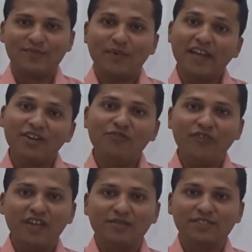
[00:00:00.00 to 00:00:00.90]
Michael
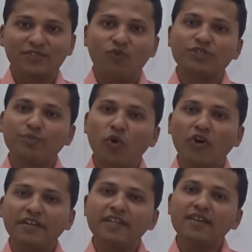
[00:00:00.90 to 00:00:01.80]
Phelps was
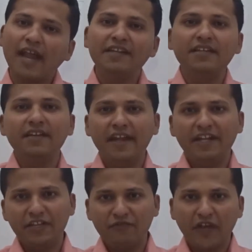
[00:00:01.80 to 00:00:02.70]
born in nineteen
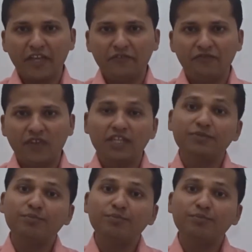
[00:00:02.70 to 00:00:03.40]
eighty-five in